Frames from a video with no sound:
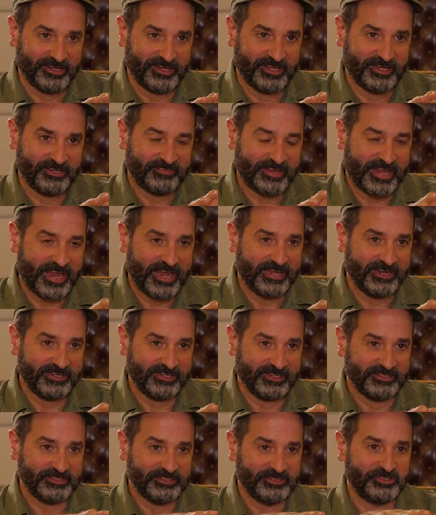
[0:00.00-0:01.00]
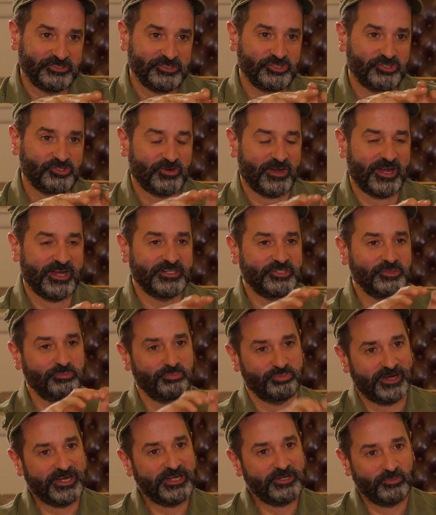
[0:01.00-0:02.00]
out of Canada to try to
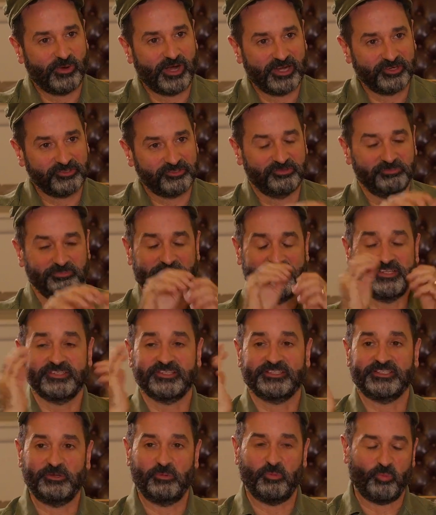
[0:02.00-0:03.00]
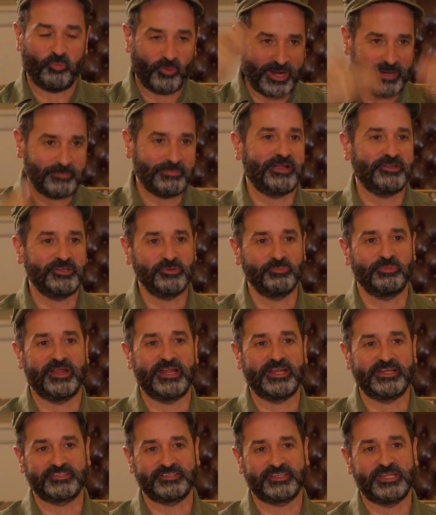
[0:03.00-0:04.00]
brainwash, basically wipe out your
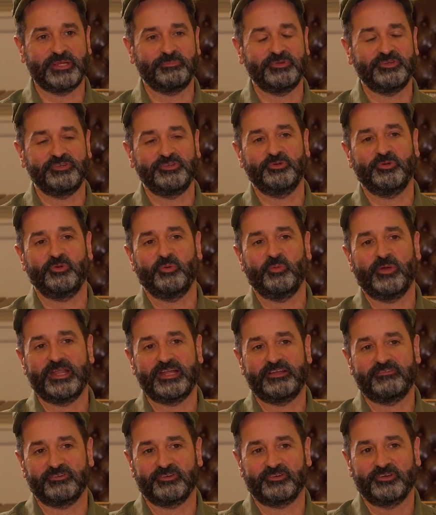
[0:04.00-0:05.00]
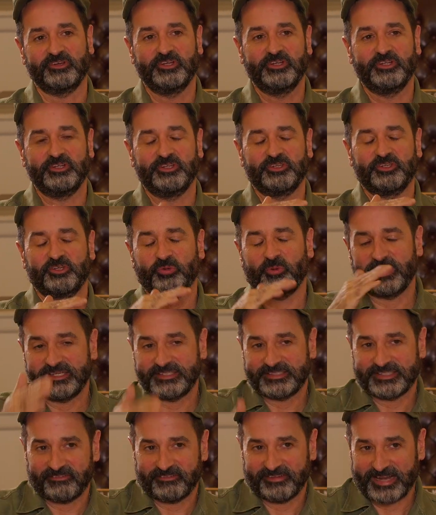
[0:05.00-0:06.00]
brains, keeping you awake for
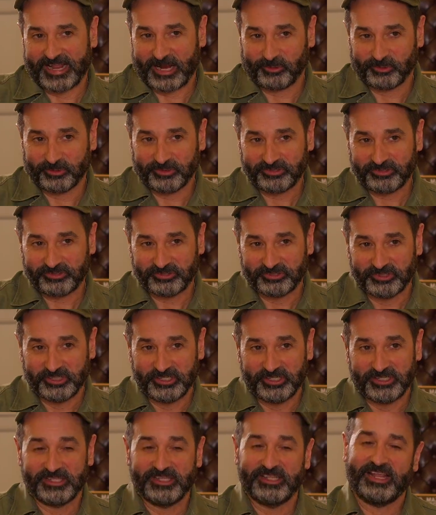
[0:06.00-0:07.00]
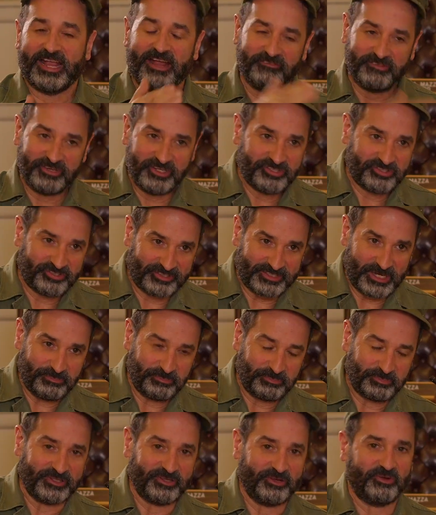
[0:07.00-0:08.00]
27 hours, having you
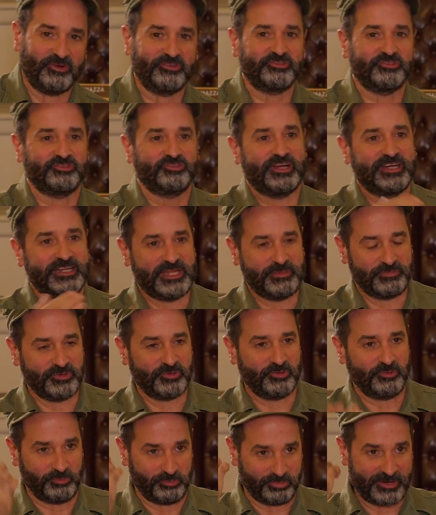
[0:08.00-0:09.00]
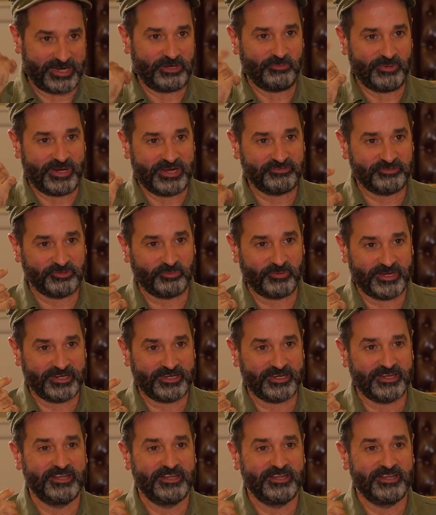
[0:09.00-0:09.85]
sleep, but also trying to keep your brain waves awake.